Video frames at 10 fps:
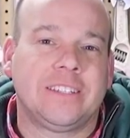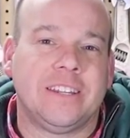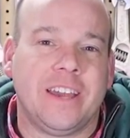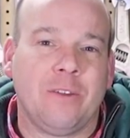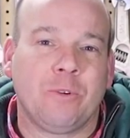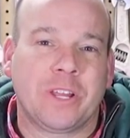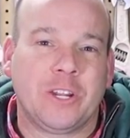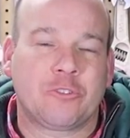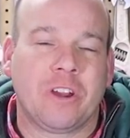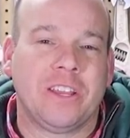tonight we're
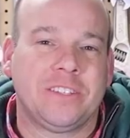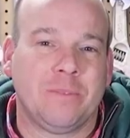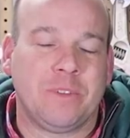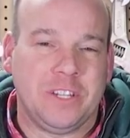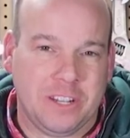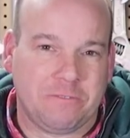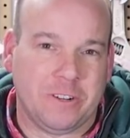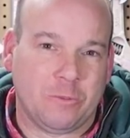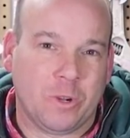gonna try something different.